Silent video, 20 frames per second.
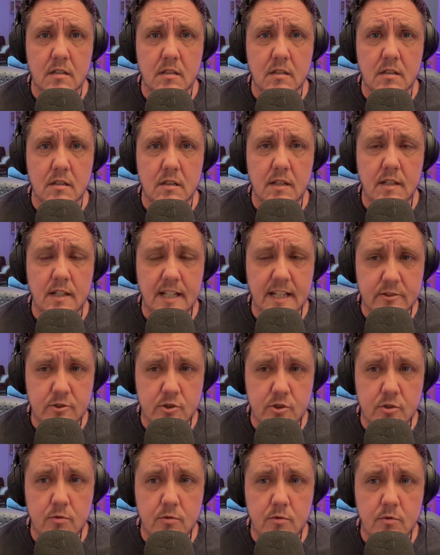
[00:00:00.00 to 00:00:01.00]
And as
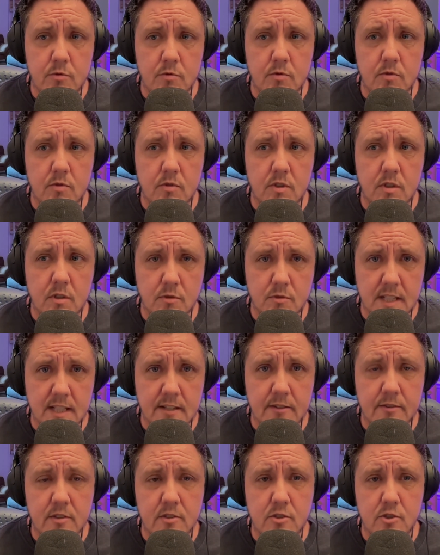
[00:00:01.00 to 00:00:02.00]
you go
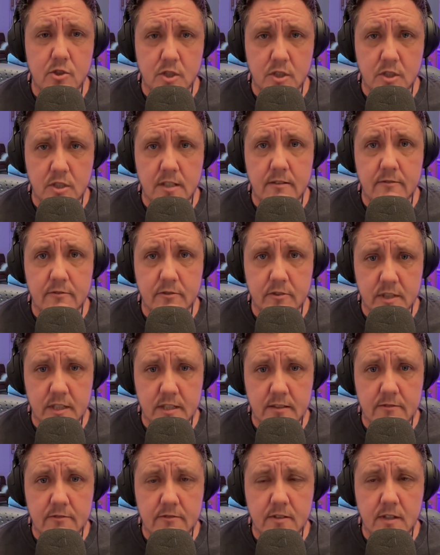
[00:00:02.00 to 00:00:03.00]
down this journey of
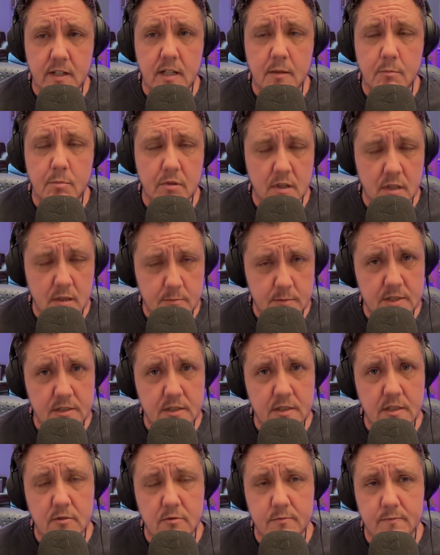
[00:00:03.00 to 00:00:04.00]
grief, I promise
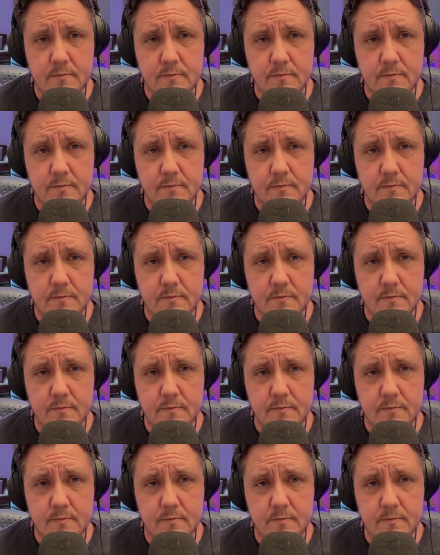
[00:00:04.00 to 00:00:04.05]
you,